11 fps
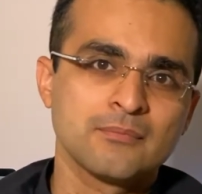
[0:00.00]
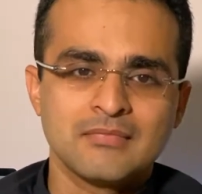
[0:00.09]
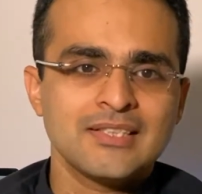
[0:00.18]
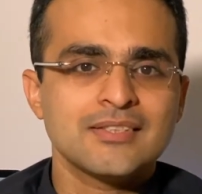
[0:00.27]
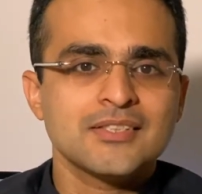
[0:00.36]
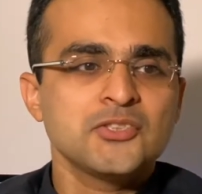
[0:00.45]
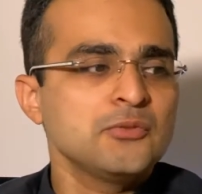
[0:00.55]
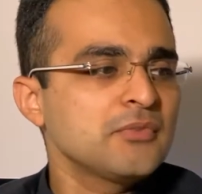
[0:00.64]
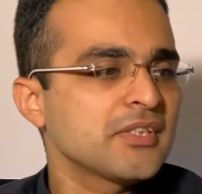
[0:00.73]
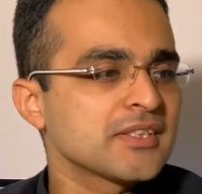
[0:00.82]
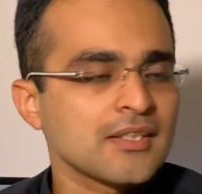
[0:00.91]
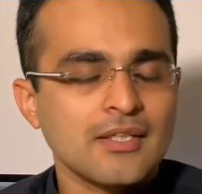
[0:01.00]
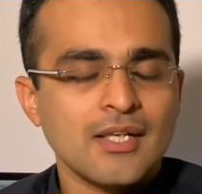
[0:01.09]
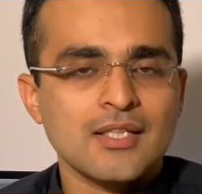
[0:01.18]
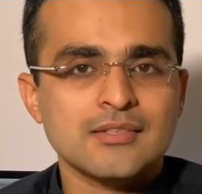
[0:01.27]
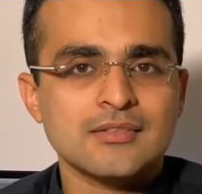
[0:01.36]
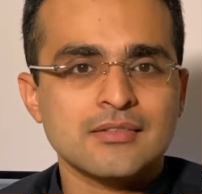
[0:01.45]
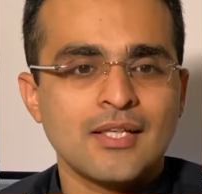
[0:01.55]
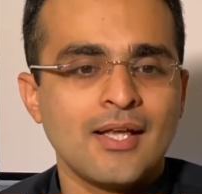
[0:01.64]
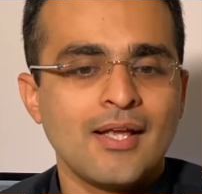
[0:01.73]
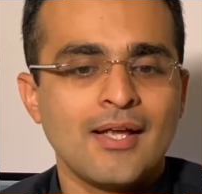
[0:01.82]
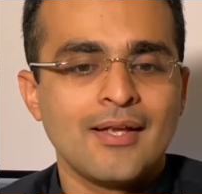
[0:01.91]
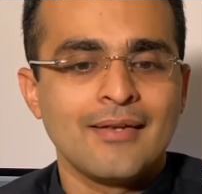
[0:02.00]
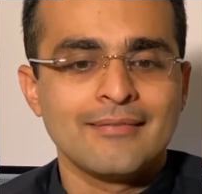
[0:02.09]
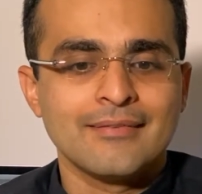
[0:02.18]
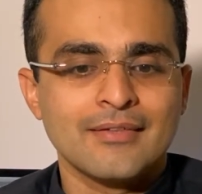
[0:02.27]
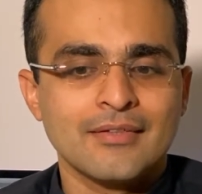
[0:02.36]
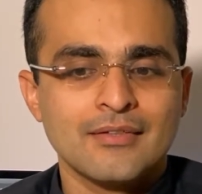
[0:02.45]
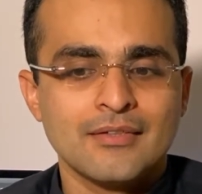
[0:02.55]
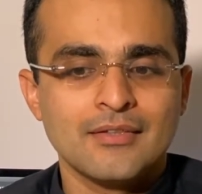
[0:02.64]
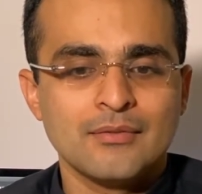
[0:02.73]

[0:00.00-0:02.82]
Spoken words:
Let's assume there is a class and